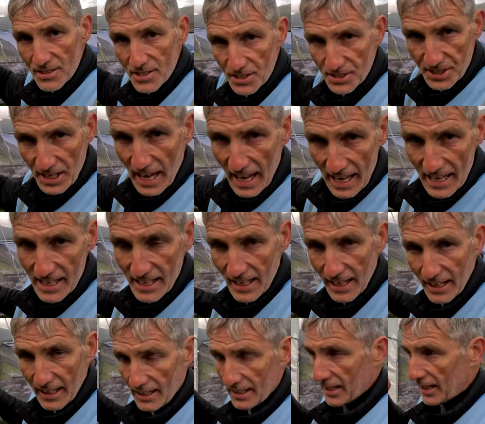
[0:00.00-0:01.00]
Today
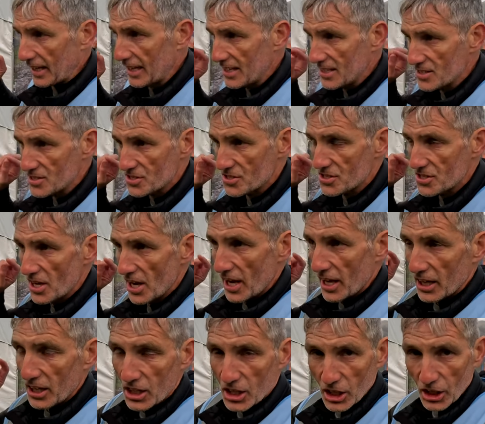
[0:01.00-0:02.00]
it is
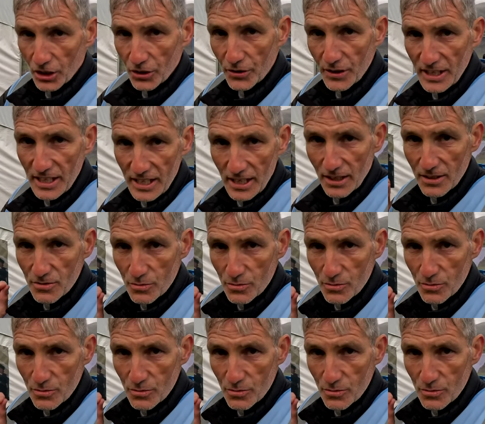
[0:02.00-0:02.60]
curry